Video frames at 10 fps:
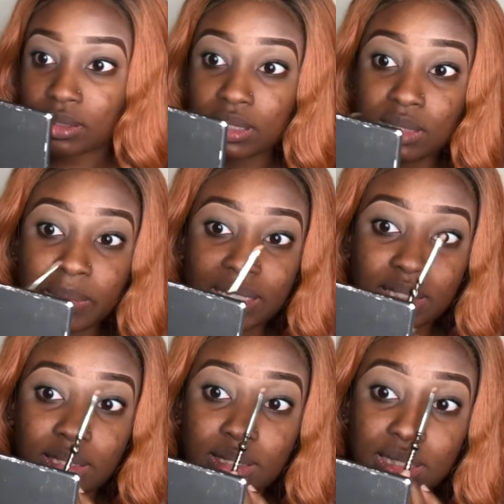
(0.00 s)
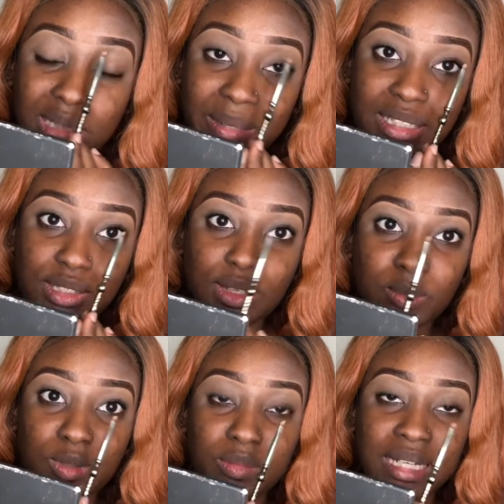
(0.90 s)
this part is
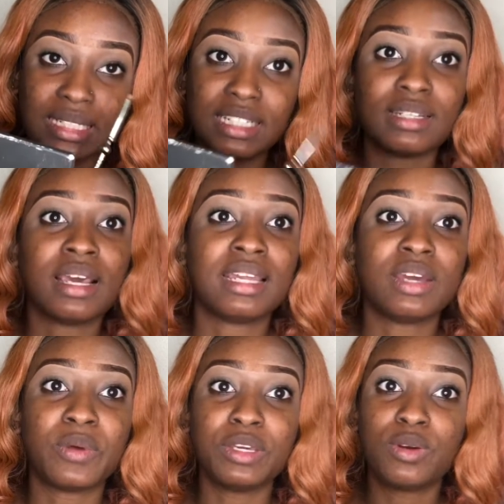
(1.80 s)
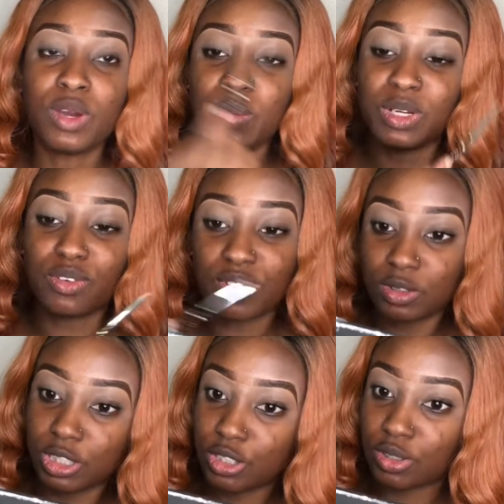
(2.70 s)
somewhat blended. Then when you go in with your
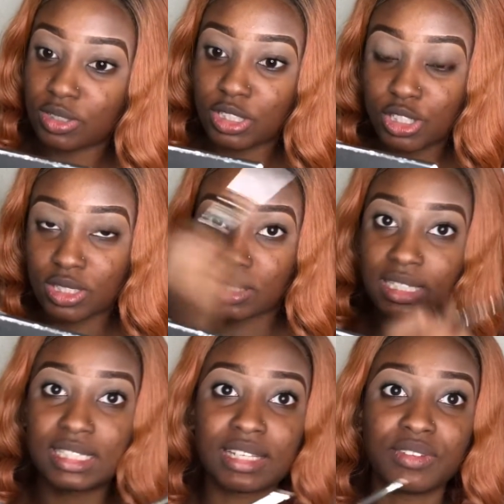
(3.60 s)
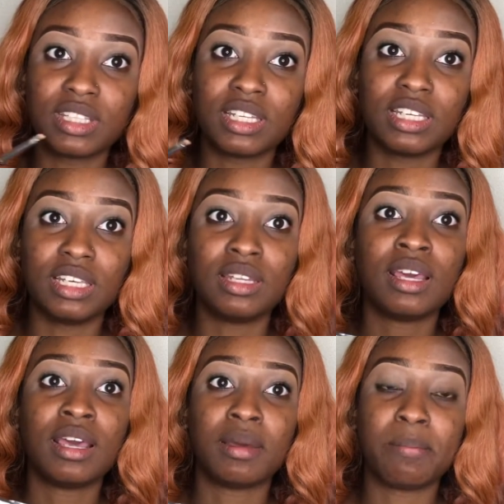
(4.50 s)
foundation, it just sets everything in
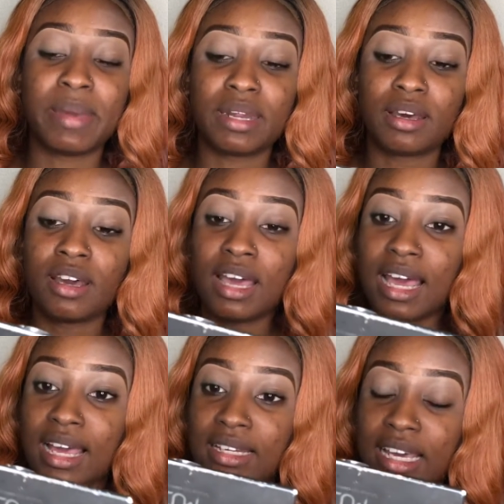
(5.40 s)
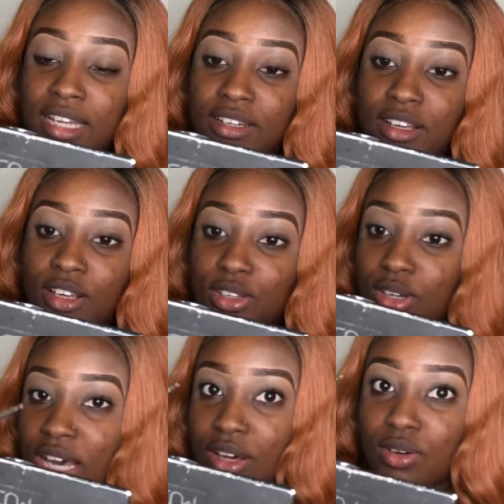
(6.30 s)
better, and then you
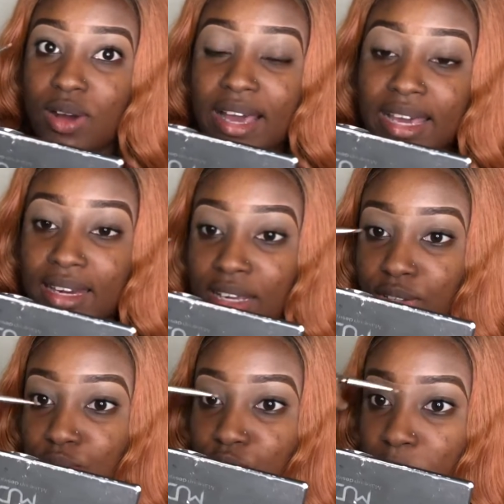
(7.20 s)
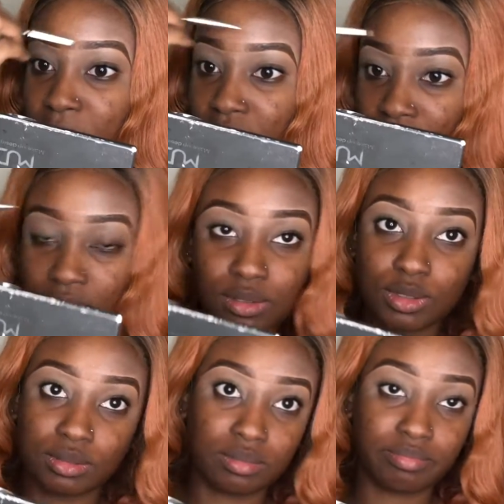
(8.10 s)
can go ahead and use your powder
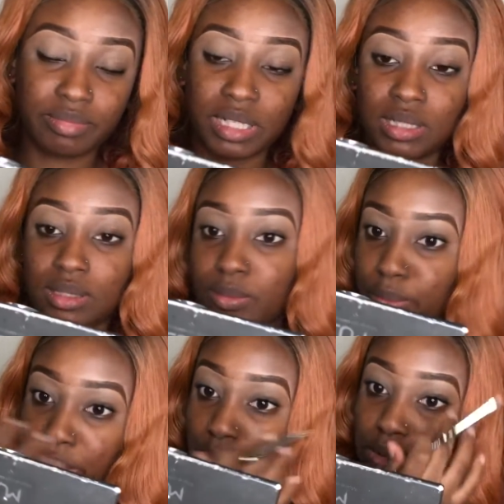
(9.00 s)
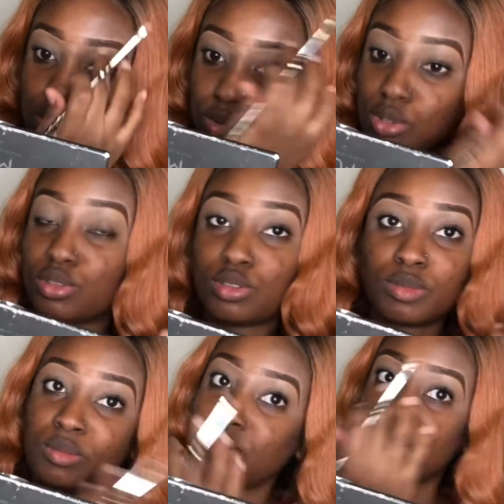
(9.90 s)
to blend it up. But I don't want to touch too
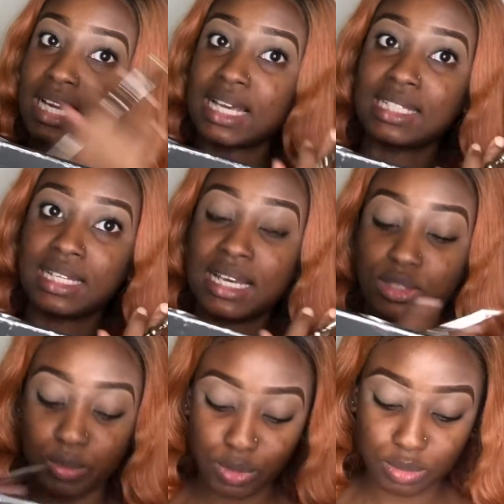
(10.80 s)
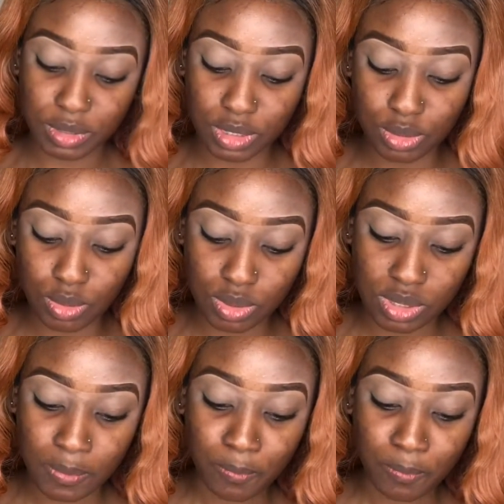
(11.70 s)
much because, like I said, that's supposed to be the don't.